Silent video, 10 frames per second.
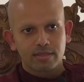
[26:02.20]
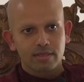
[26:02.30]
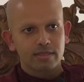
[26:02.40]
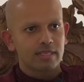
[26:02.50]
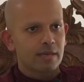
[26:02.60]

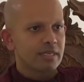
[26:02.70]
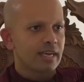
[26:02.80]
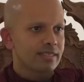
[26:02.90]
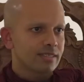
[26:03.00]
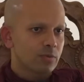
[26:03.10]

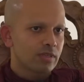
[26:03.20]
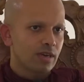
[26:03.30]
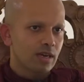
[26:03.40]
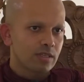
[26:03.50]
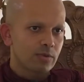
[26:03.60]
contaminated with
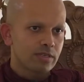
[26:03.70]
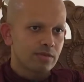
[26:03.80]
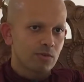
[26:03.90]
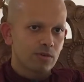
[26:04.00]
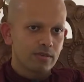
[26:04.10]
raga,
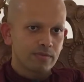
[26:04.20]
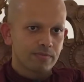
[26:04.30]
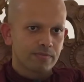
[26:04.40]
dvesha, moha,